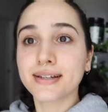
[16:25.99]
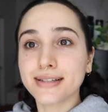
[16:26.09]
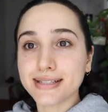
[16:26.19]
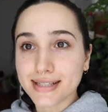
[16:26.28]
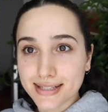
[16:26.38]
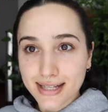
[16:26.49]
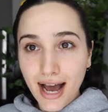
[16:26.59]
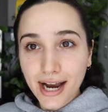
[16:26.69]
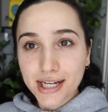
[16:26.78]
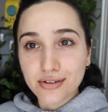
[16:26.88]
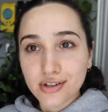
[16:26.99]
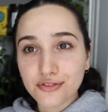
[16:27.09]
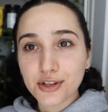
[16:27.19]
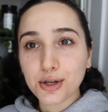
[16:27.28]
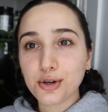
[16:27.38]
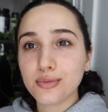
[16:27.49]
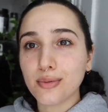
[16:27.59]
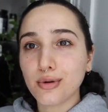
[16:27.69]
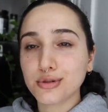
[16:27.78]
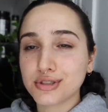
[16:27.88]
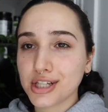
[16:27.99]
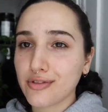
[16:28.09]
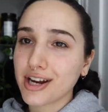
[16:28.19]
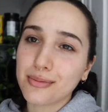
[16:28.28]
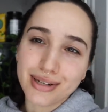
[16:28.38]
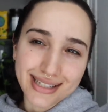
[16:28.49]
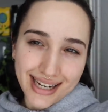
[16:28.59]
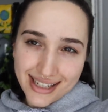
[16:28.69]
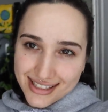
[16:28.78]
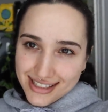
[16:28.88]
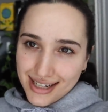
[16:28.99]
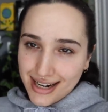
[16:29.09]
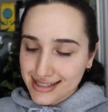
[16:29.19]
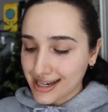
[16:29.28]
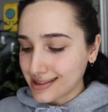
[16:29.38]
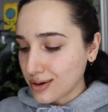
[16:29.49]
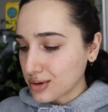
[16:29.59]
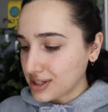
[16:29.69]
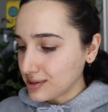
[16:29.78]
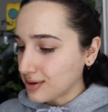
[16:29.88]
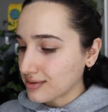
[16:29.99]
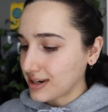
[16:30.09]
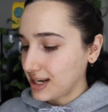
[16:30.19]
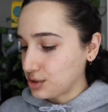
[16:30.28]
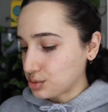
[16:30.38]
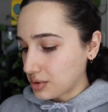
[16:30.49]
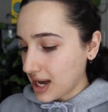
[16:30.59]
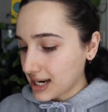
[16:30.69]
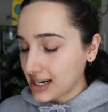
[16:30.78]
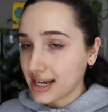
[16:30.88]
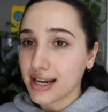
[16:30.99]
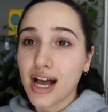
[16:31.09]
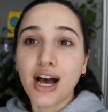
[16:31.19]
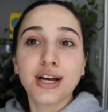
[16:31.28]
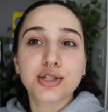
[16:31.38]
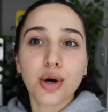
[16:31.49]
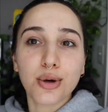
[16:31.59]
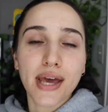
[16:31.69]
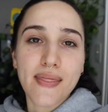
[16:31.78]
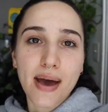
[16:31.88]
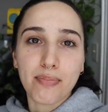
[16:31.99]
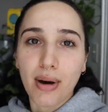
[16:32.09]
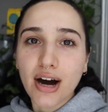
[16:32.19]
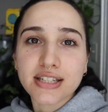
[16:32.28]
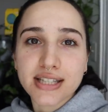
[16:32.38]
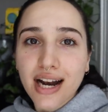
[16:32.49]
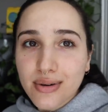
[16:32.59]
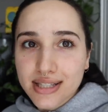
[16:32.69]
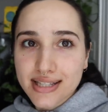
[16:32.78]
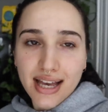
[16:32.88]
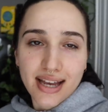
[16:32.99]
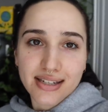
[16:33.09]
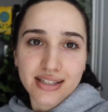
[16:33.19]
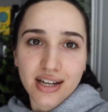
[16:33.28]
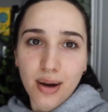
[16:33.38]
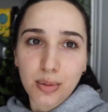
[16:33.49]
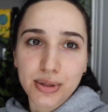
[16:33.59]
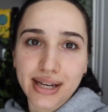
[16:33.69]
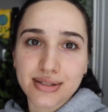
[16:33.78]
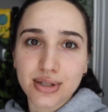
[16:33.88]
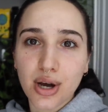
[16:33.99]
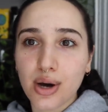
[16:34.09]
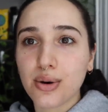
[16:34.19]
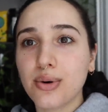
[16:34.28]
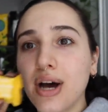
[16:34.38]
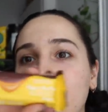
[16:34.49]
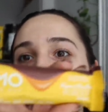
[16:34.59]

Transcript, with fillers: This is kind of review, but mostly recommendation because I low-key already tried it. So in that box that I was sent a couple days ago,